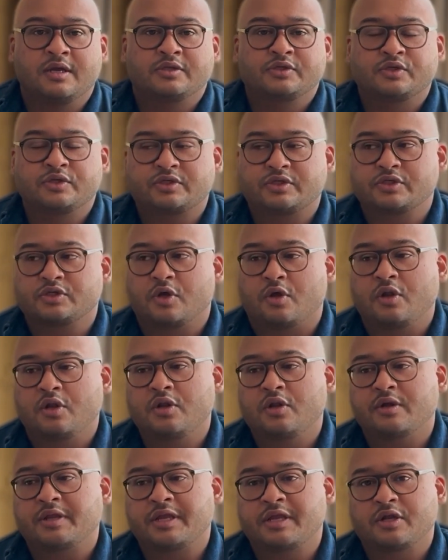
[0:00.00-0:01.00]
So this is all
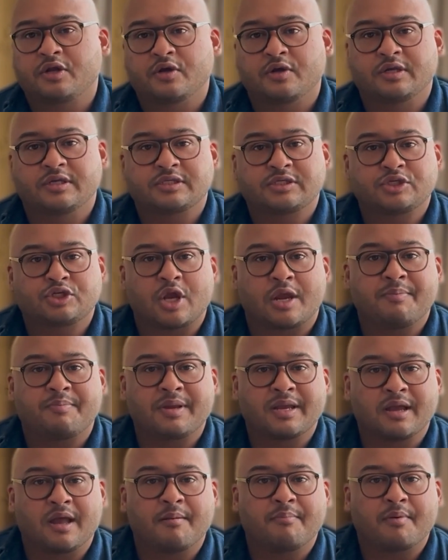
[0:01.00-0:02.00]
looking good. It's
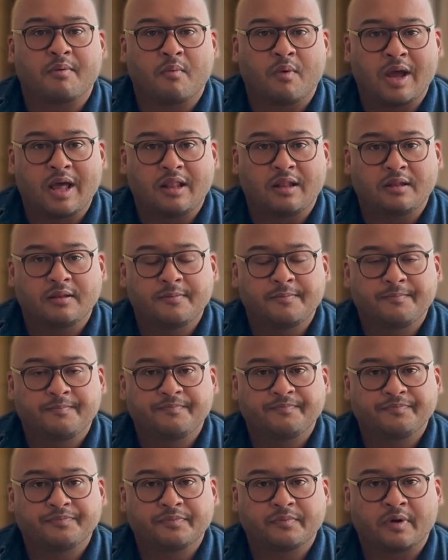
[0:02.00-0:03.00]
shaping up well,
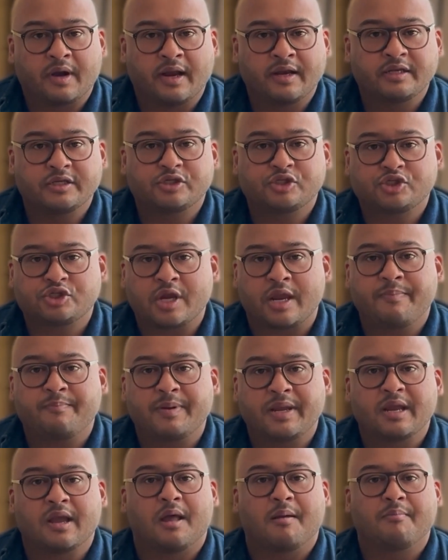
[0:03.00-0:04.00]
right? It's
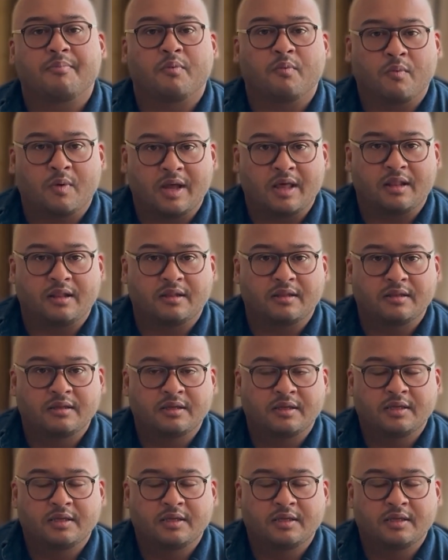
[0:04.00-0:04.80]
shaping up well.